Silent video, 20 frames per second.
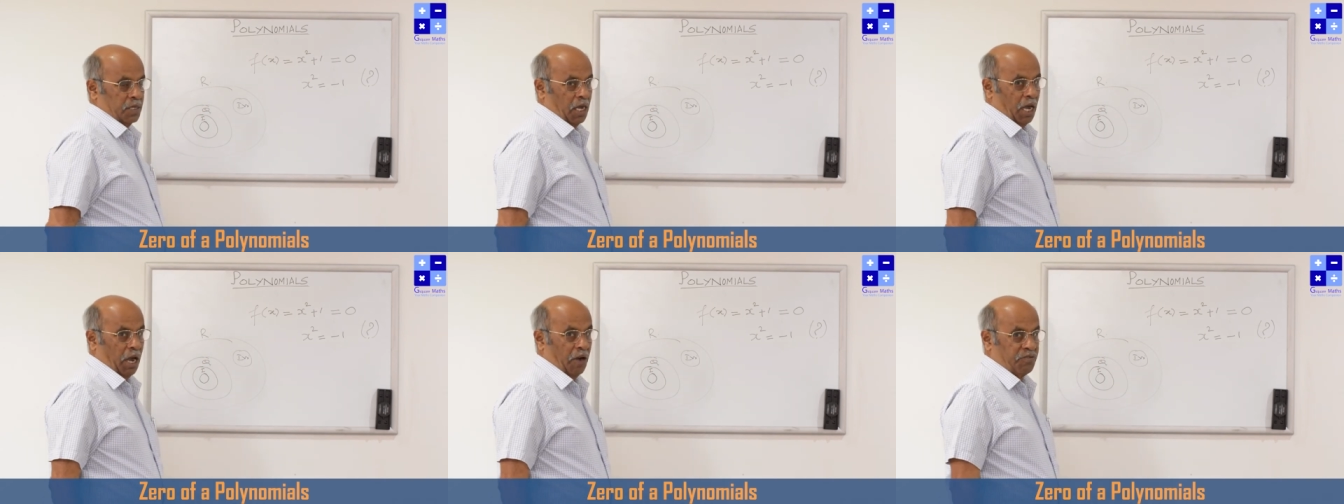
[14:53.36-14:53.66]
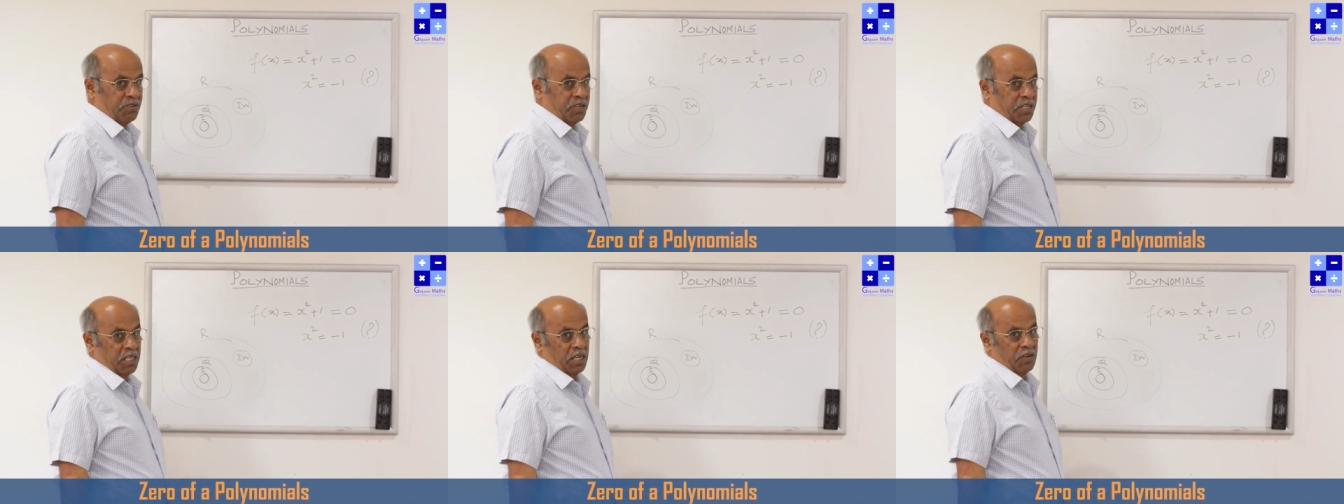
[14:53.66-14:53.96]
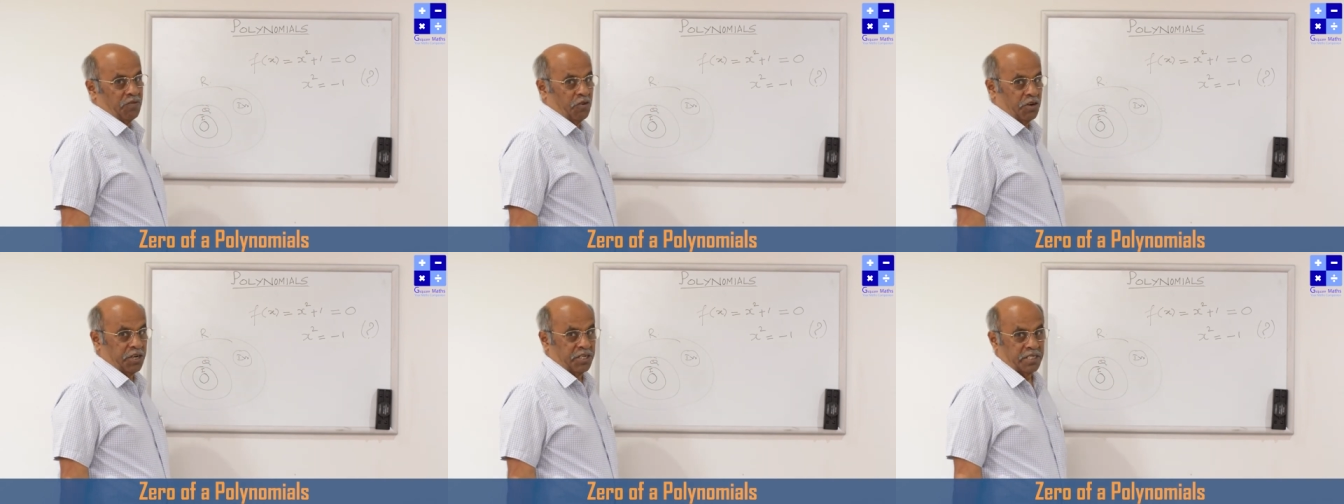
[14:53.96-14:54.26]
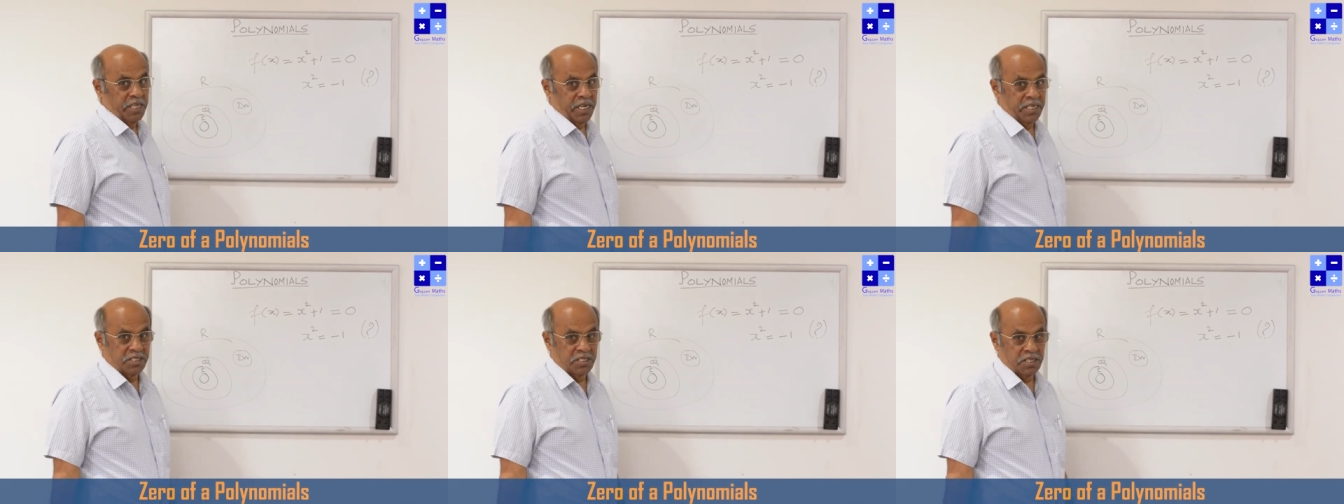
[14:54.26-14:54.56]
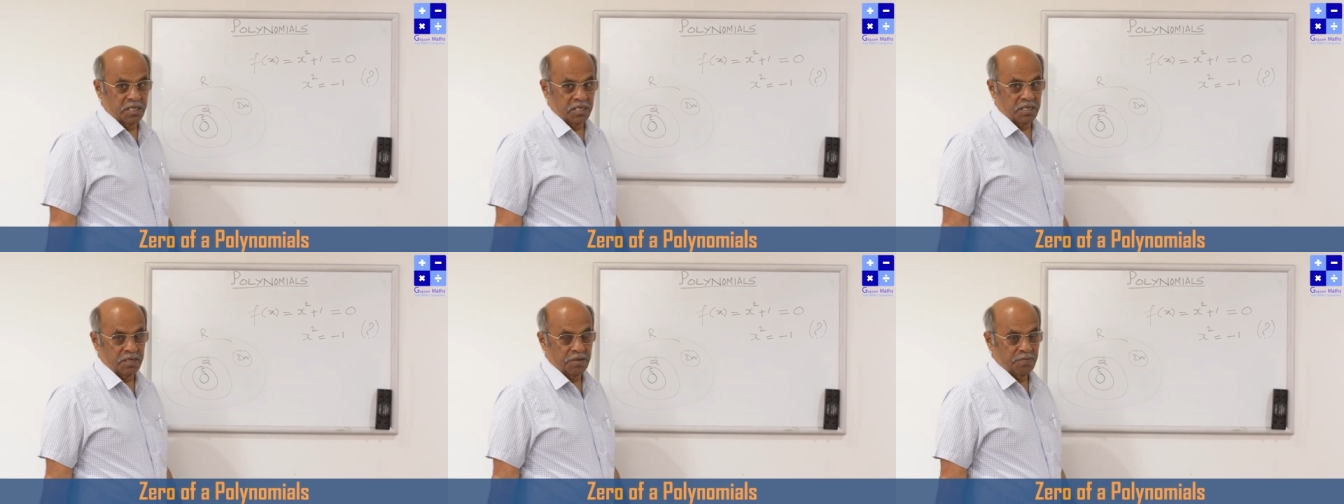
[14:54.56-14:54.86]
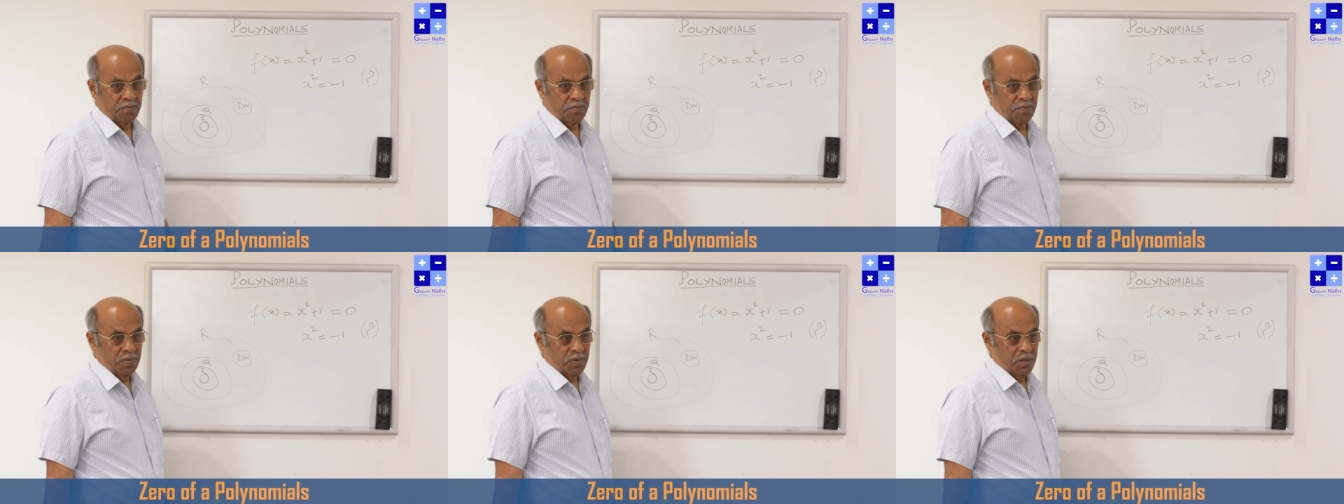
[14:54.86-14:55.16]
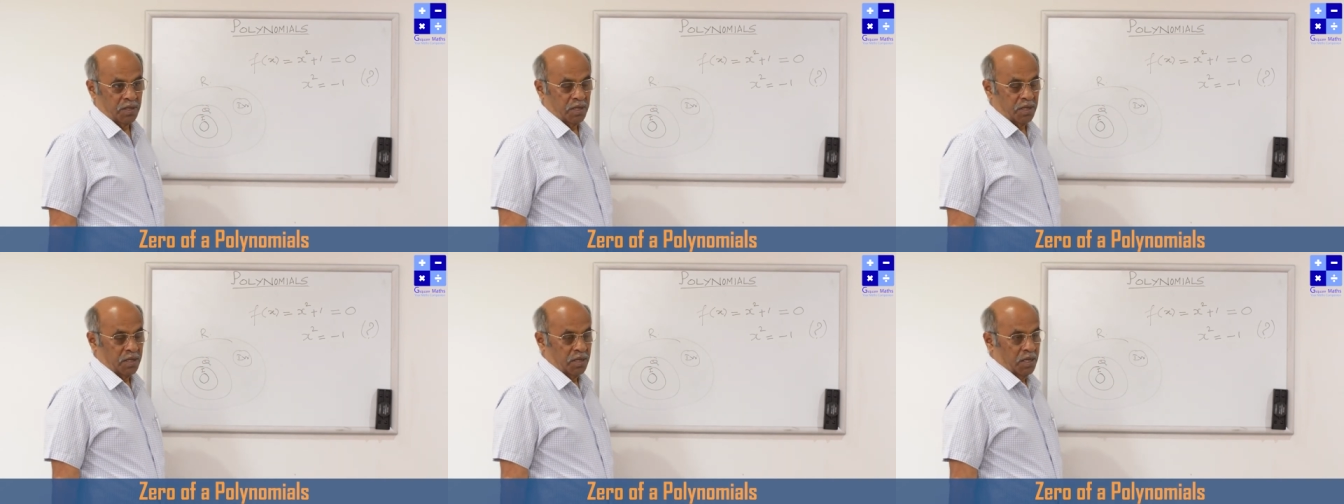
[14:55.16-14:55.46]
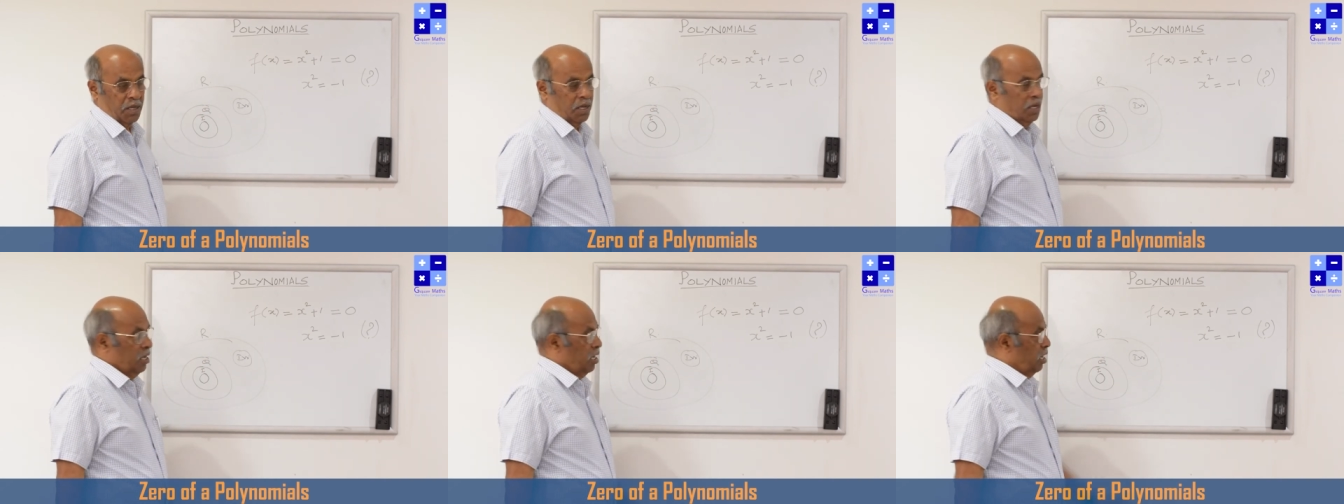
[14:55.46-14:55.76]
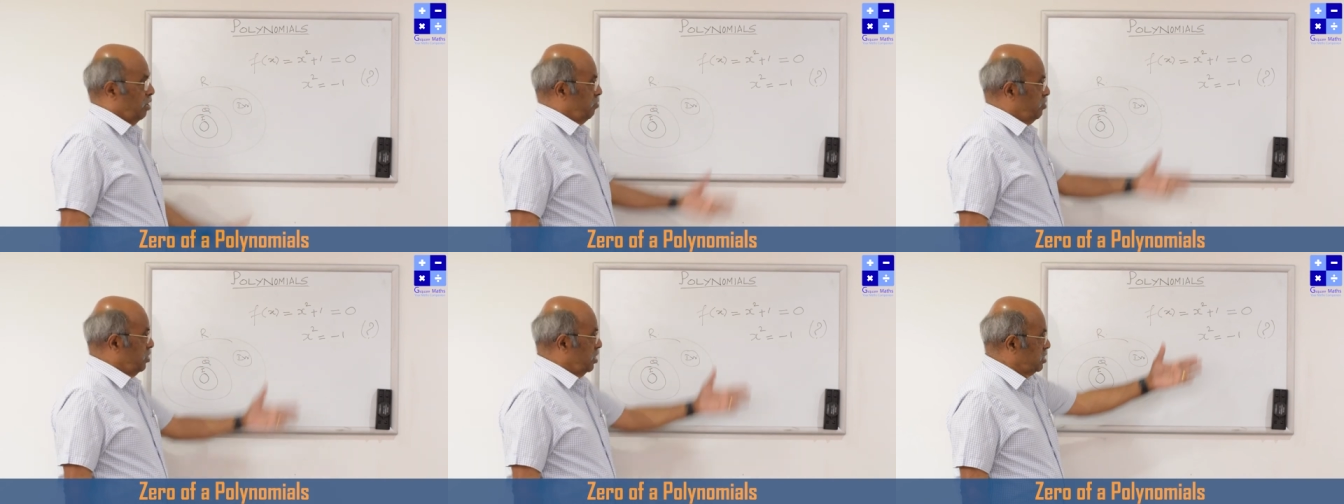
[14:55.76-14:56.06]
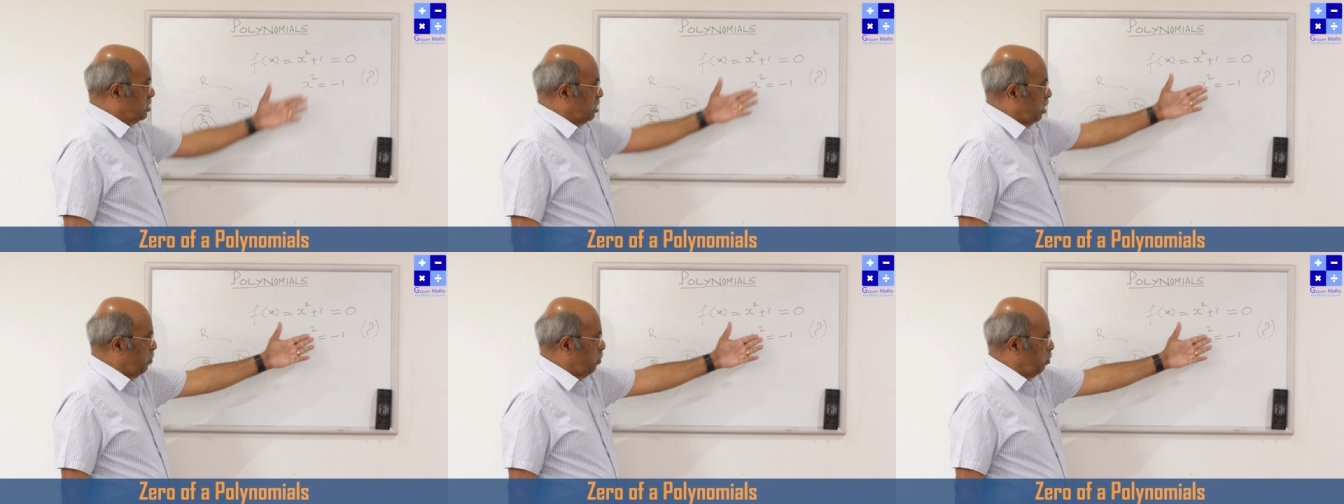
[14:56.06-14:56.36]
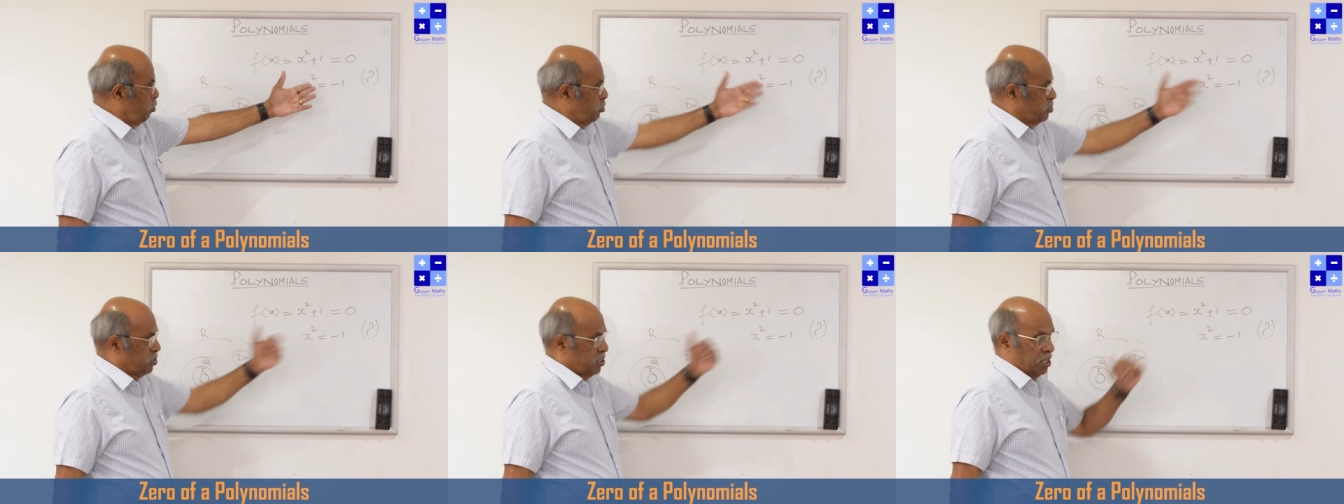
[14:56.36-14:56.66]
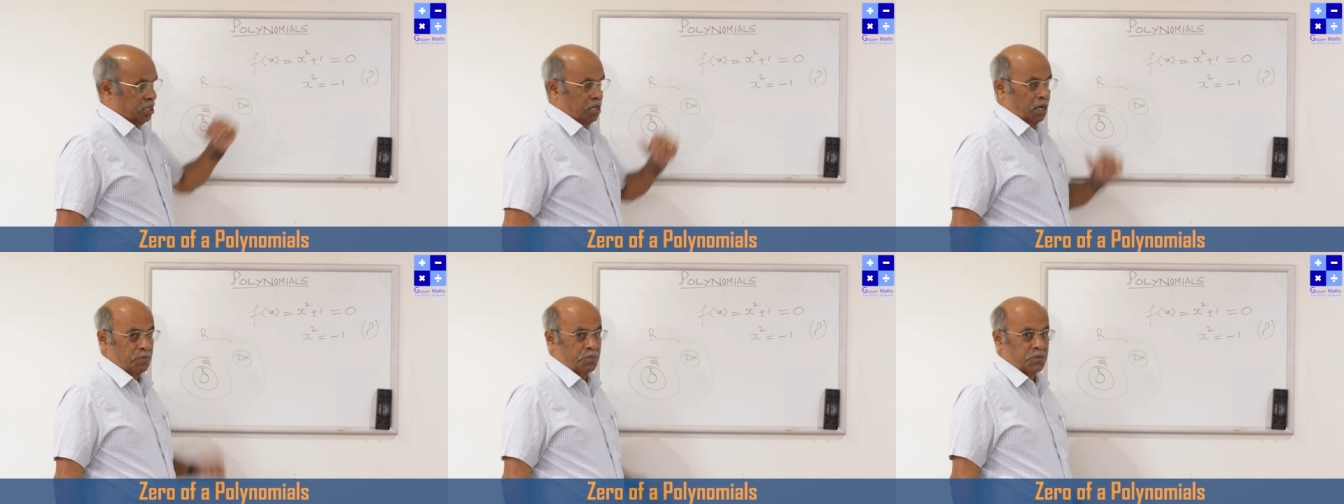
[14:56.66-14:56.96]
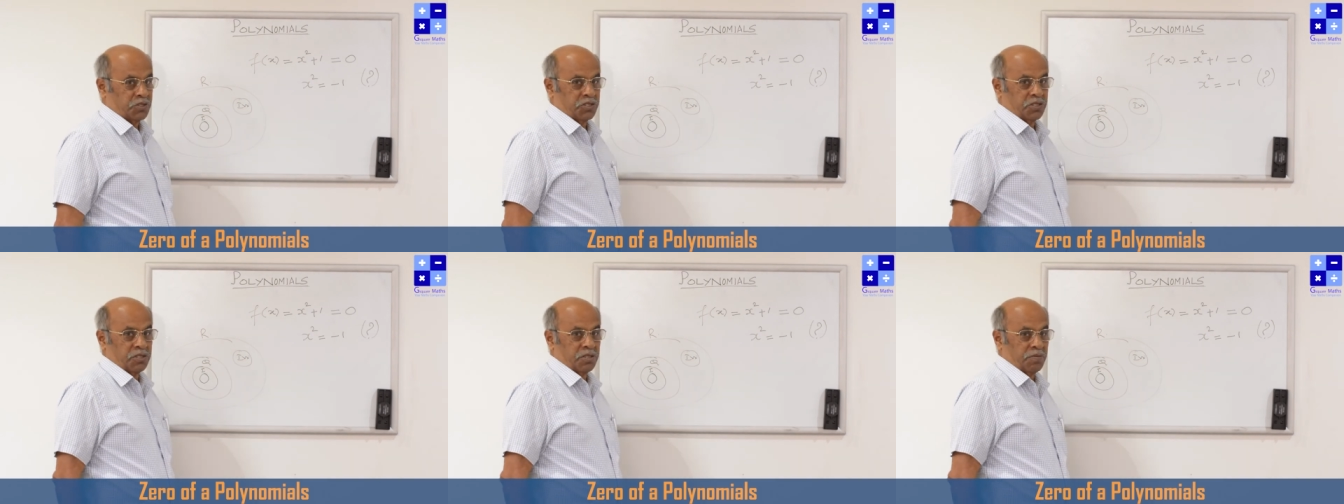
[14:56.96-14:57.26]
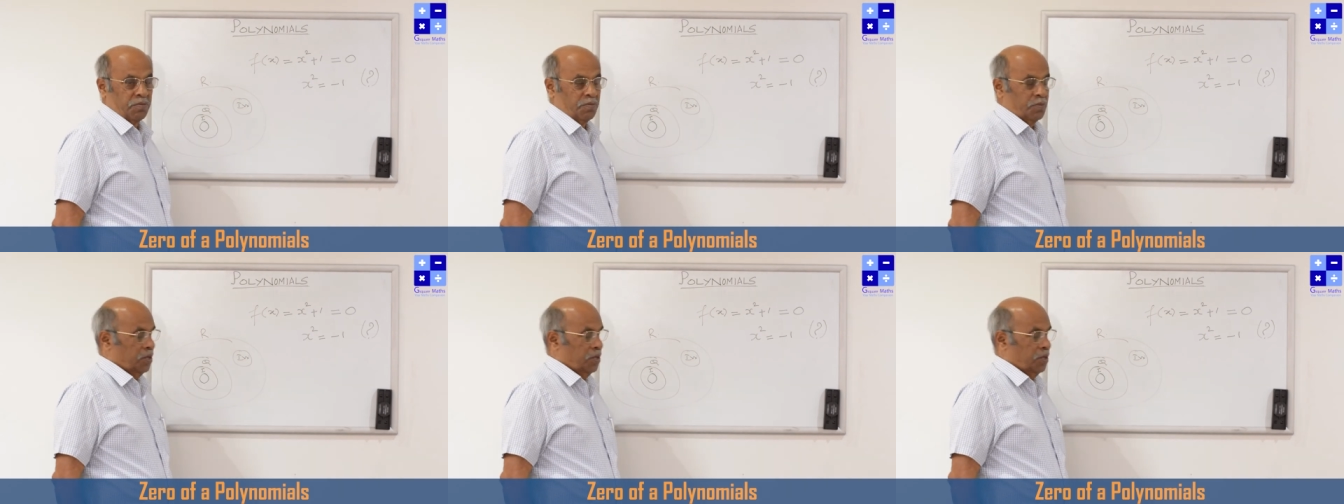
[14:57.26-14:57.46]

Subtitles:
After that, what is the answer? If this type of question comes,